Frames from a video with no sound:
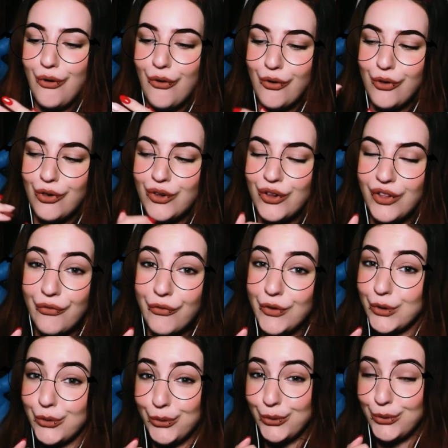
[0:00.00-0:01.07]
all
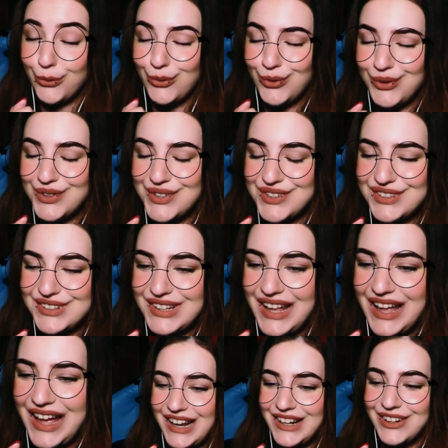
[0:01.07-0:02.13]
the rules.
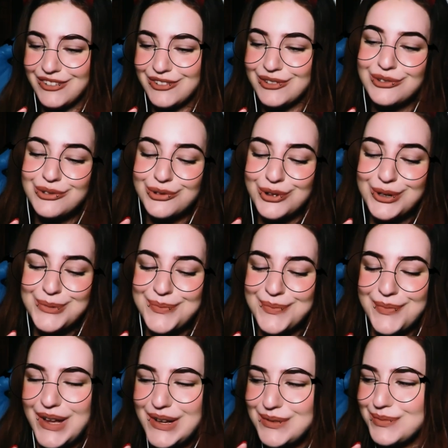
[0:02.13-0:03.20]
I don't
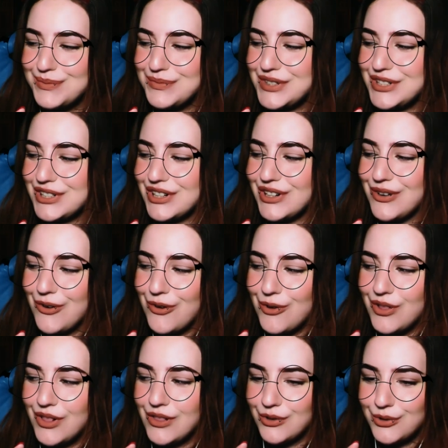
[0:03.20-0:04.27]
remember
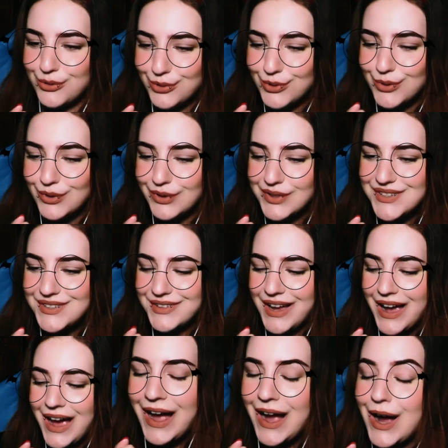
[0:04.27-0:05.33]
all rules.
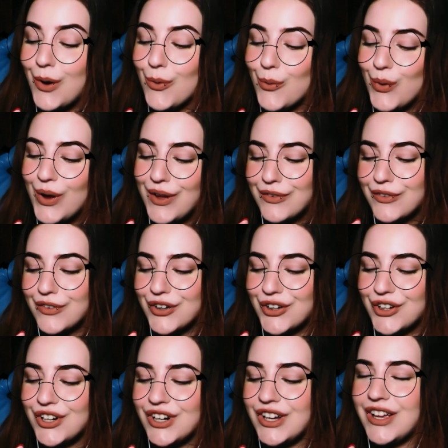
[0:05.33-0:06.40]

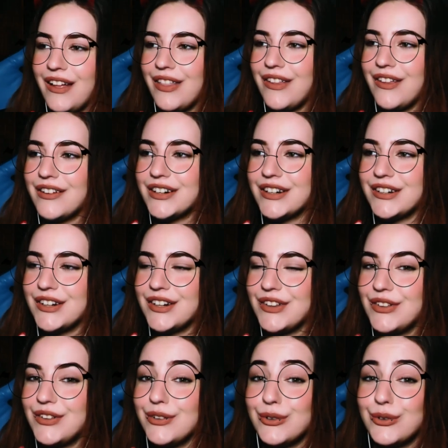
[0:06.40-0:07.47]
However, there are
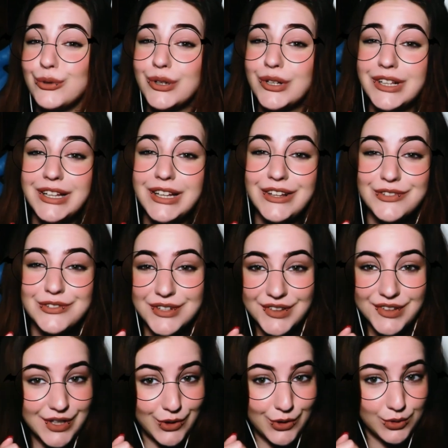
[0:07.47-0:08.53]
two really
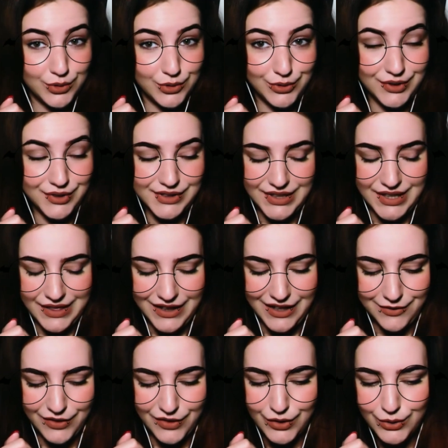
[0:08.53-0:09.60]
interesting rules in
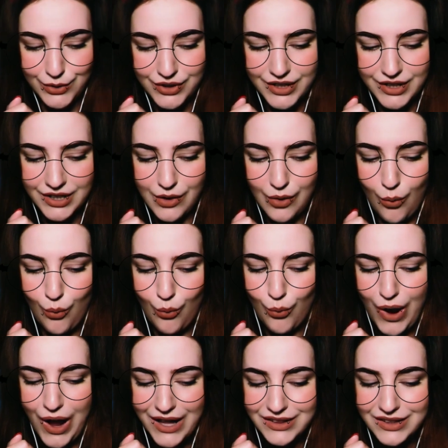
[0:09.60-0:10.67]
Death Note.
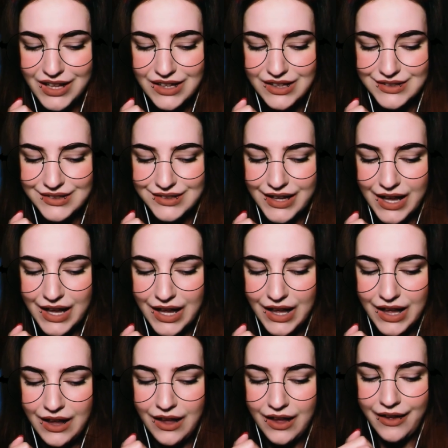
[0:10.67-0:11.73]
One is that